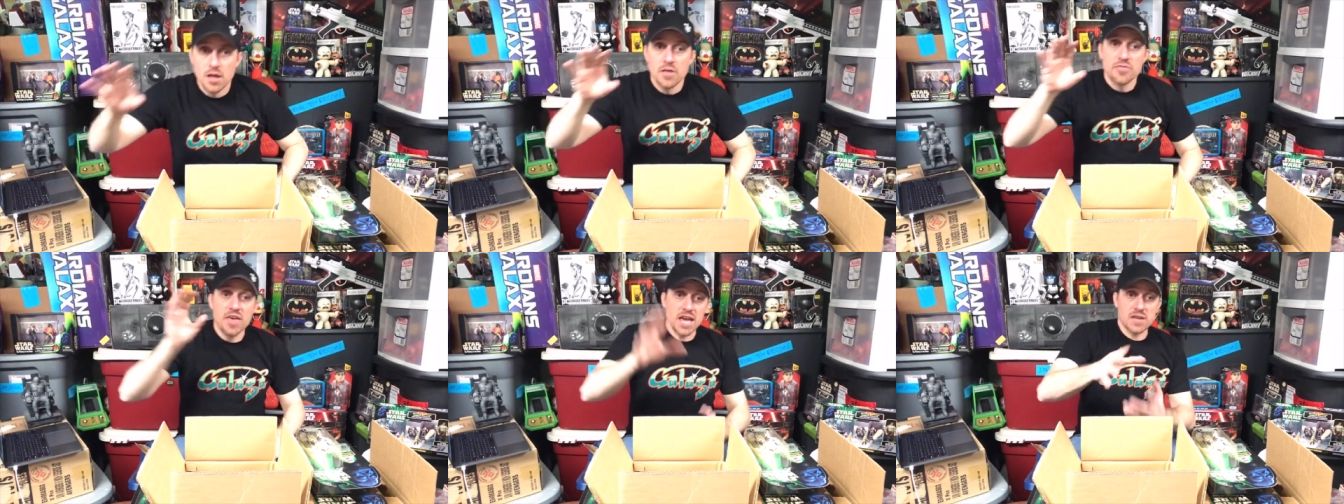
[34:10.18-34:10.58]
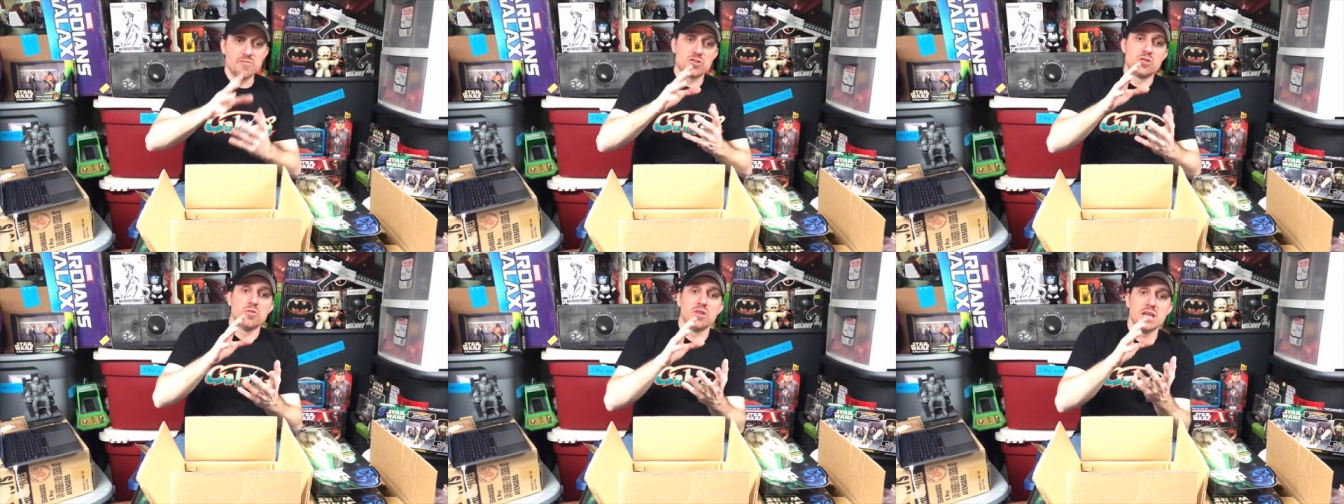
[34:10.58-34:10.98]
thank you
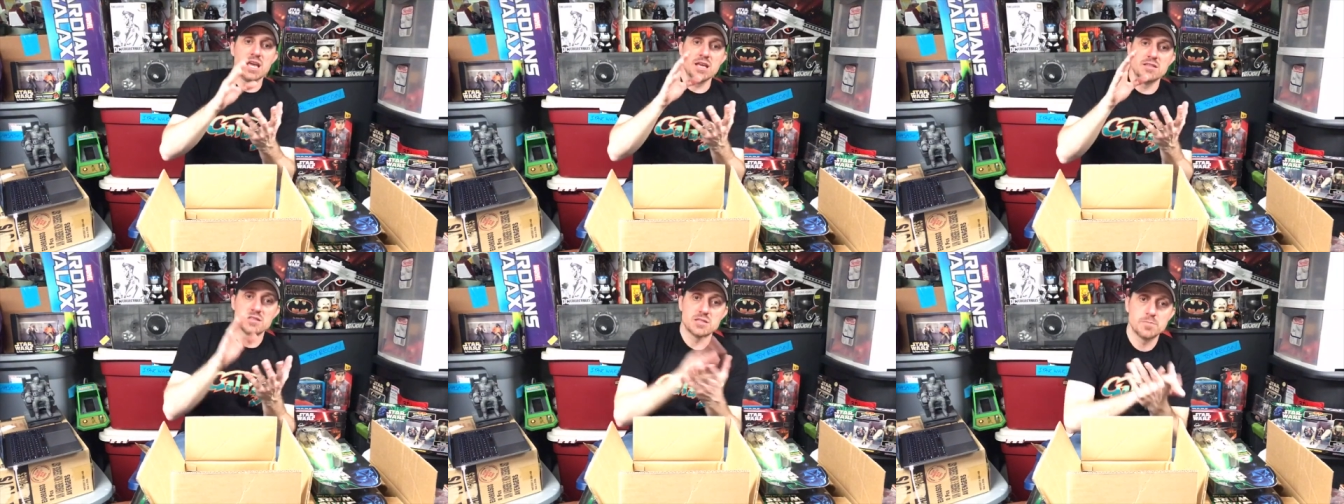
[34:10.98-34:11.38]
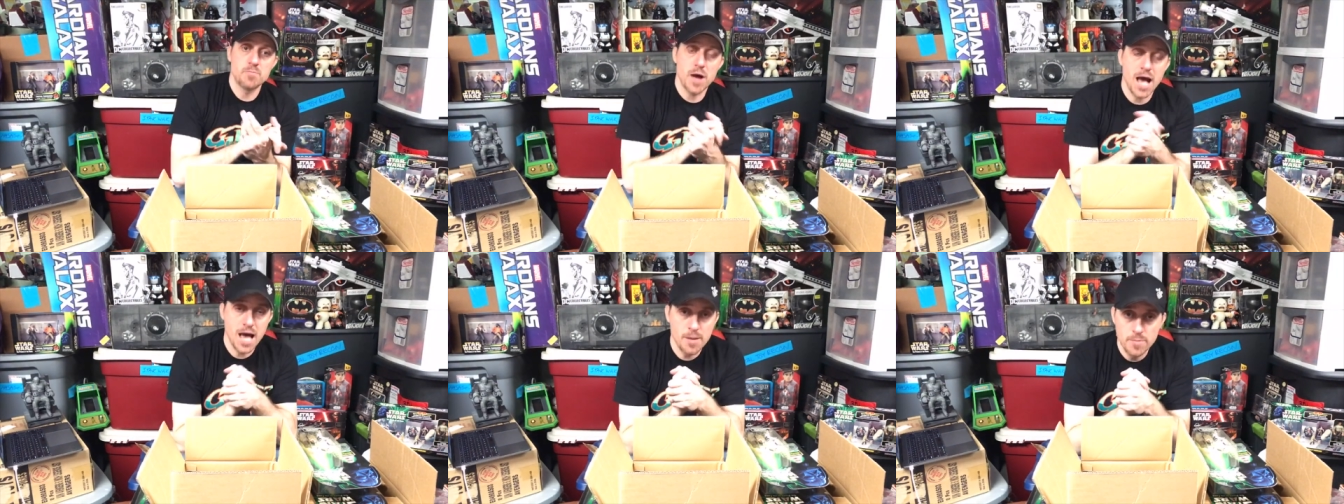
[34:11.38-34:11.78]
for tuning in. This is
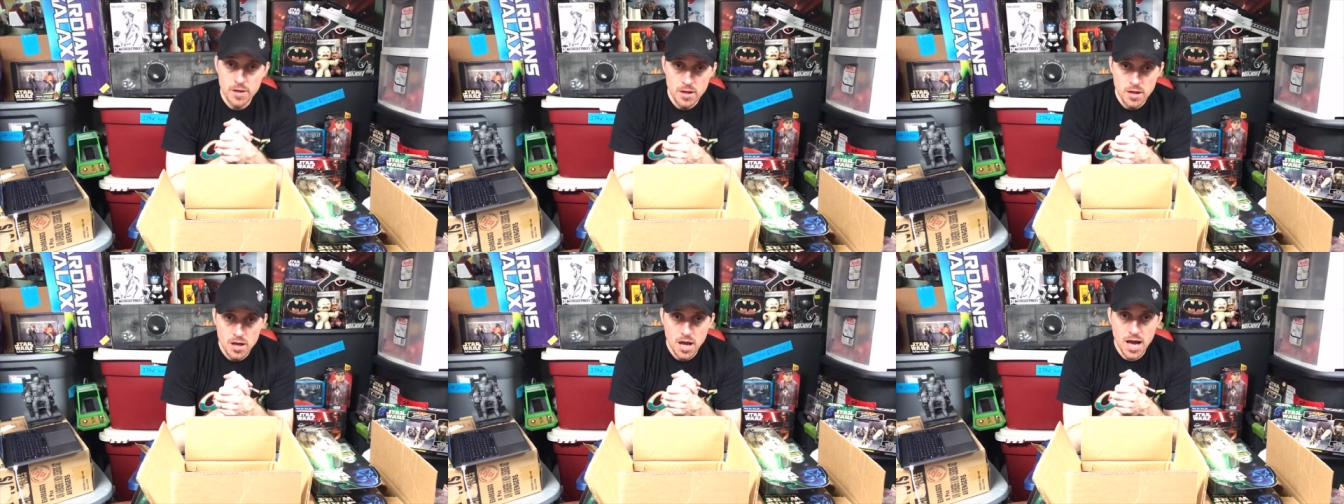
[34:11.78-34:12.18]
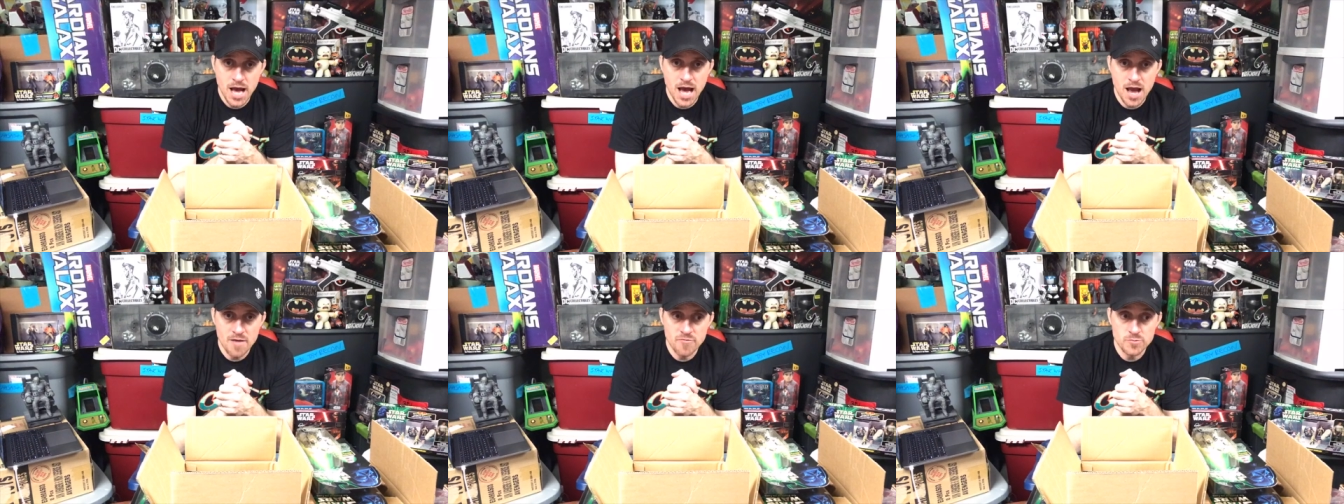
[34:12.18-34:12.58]
Bob
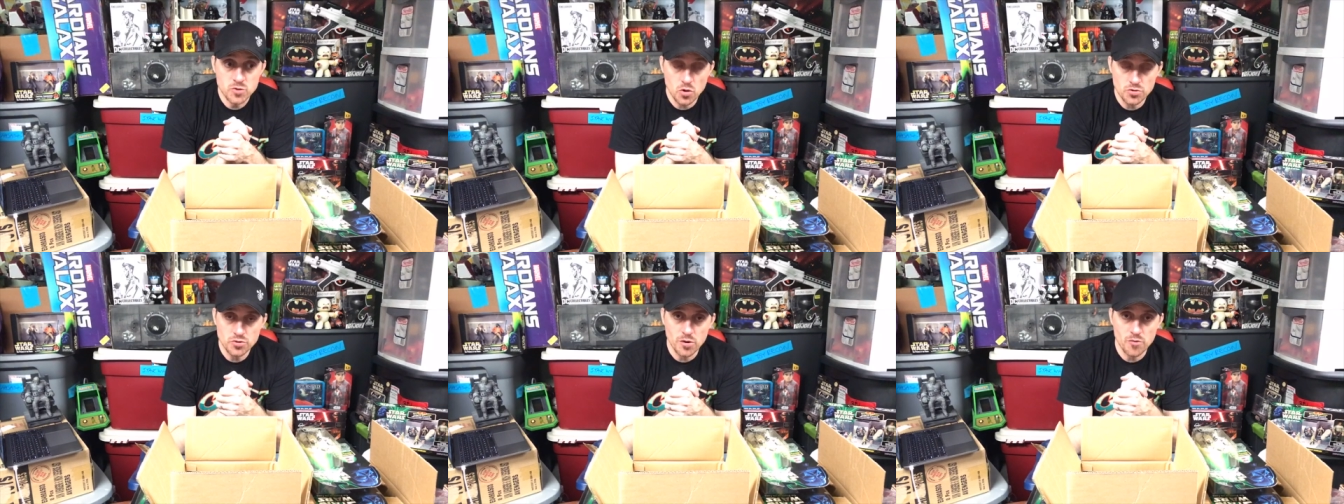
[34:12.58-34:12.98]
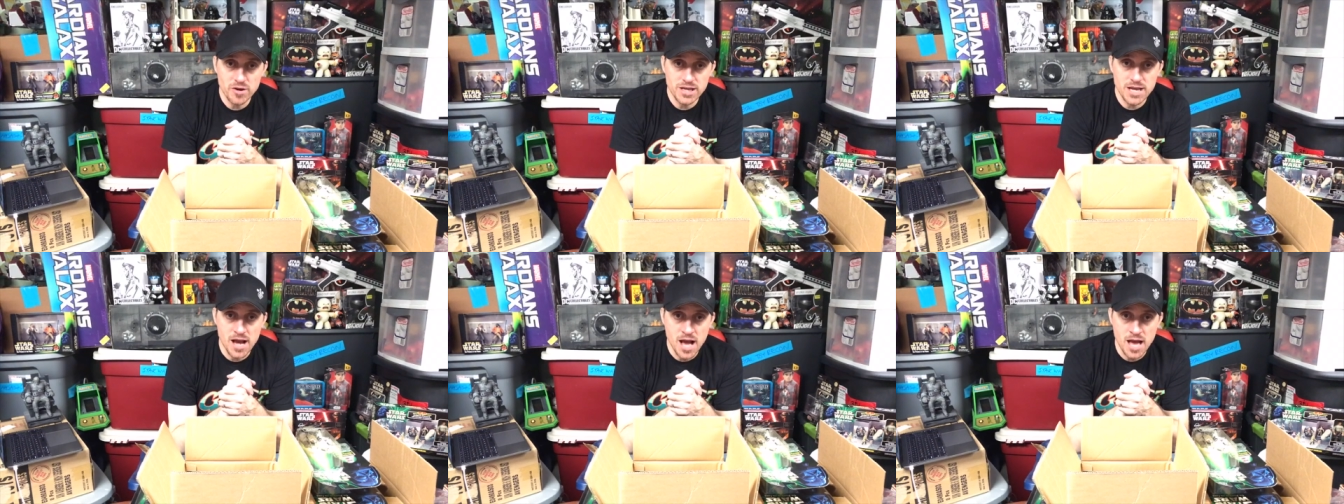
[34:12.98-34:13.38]
from Total Toy
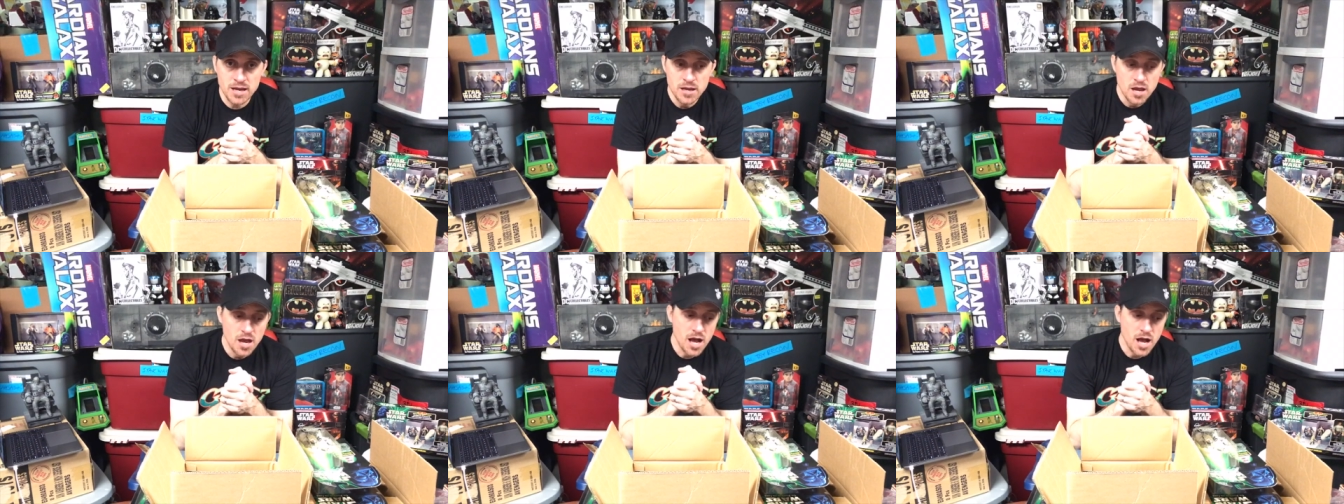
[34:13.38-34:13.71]
Recon.